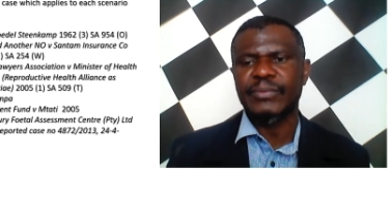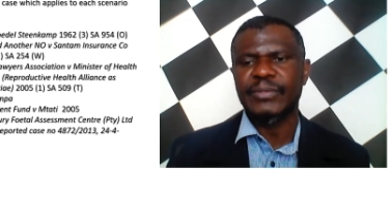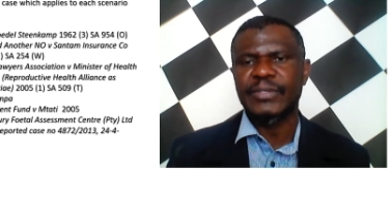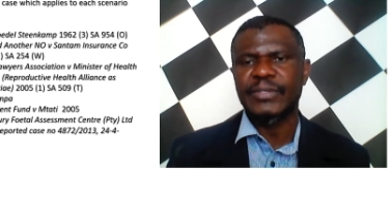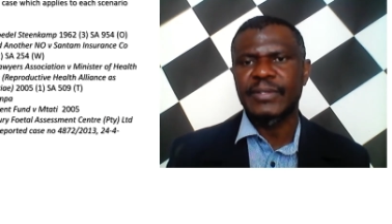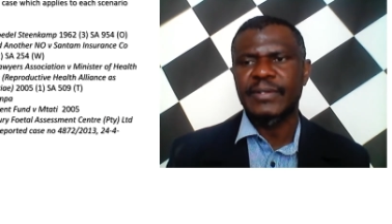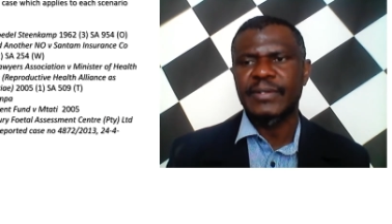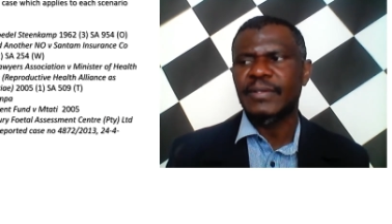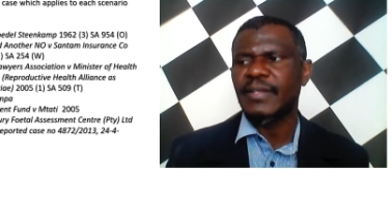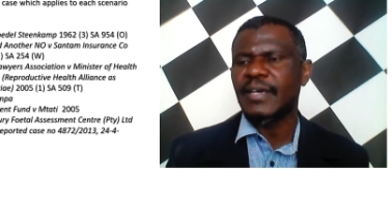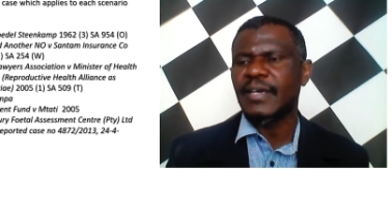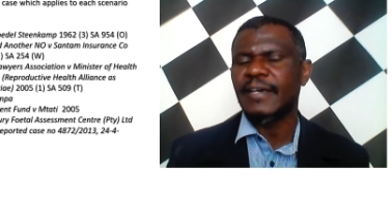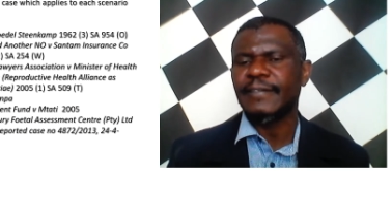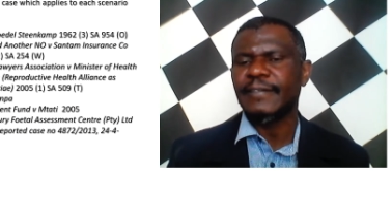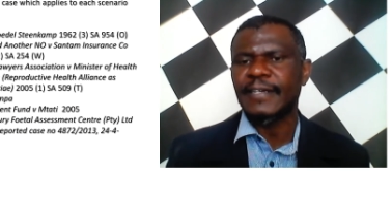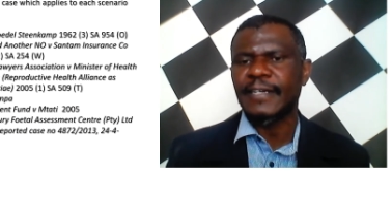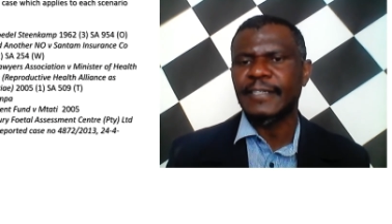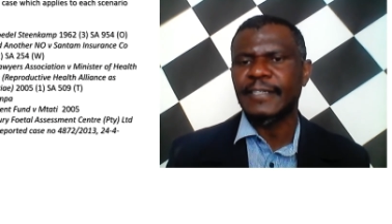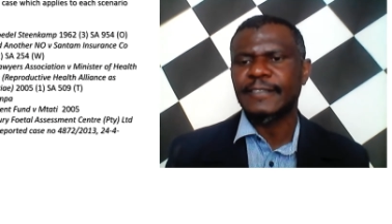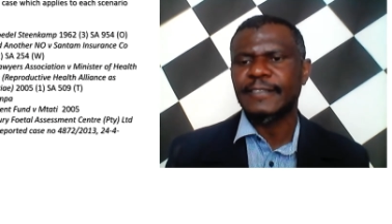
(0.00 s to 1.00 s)
within
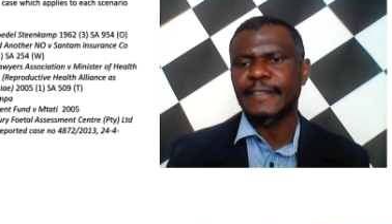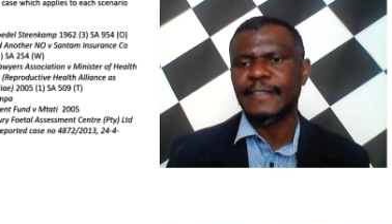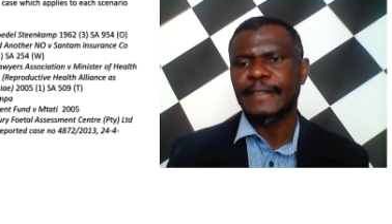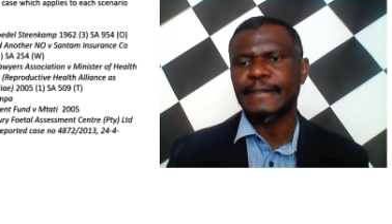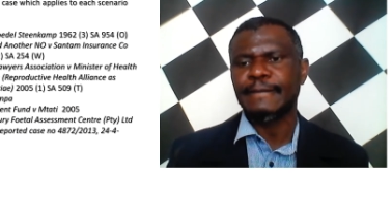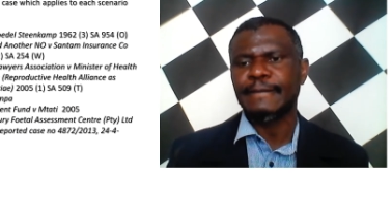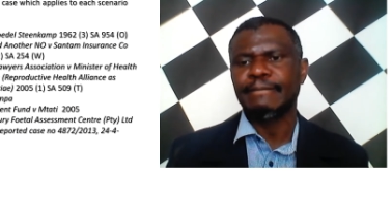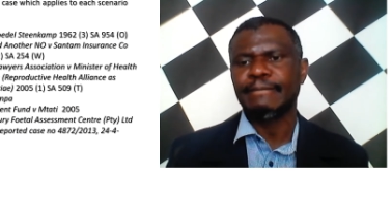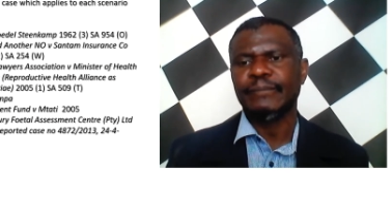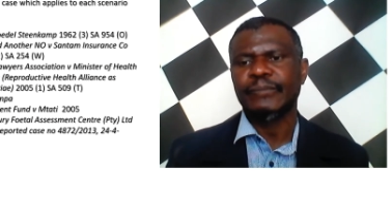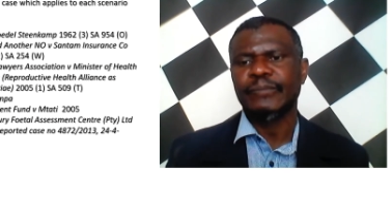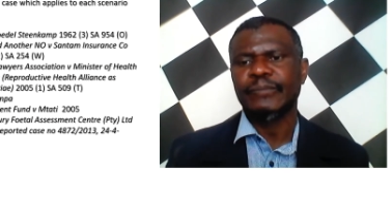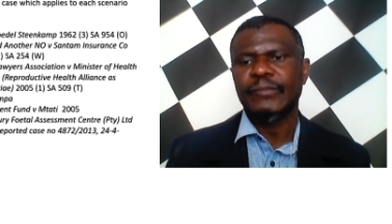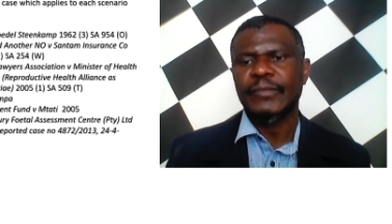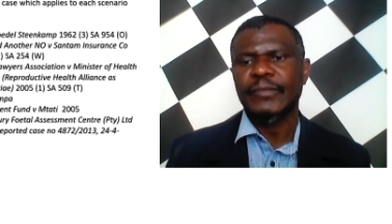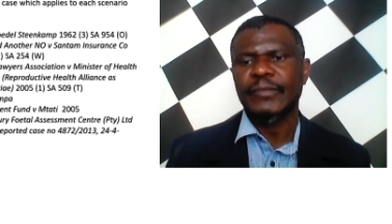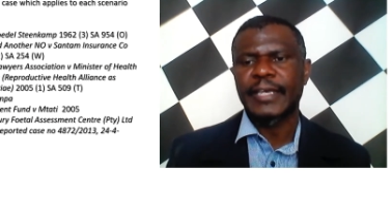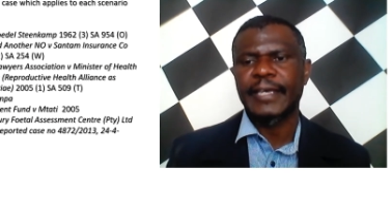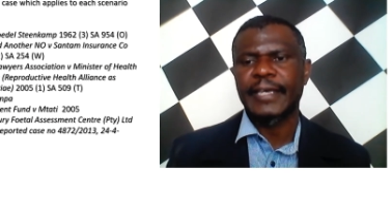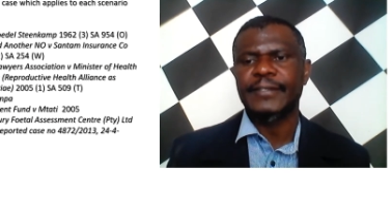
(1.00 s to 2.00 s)
that
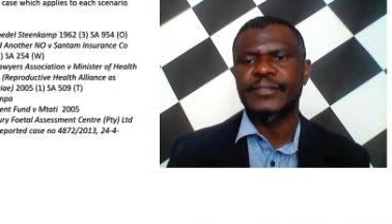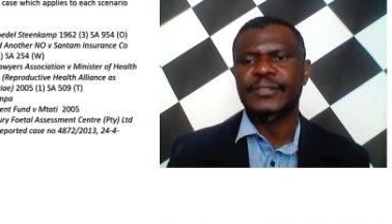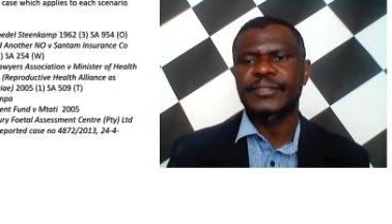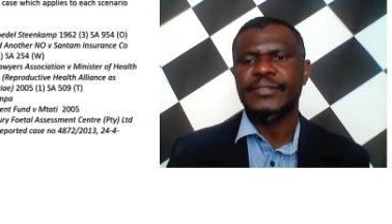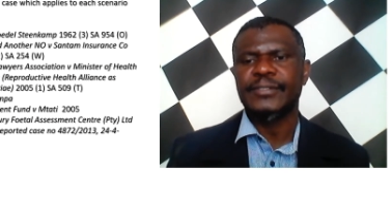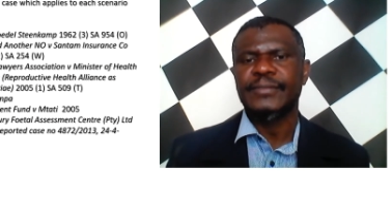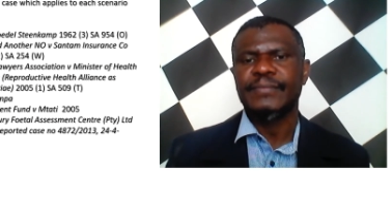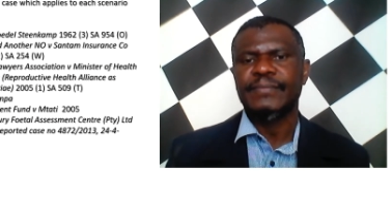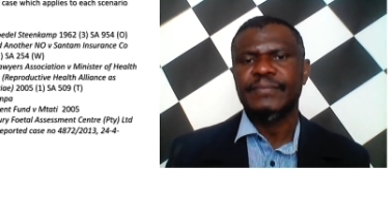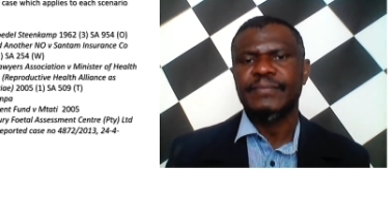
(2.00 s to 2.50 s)
case,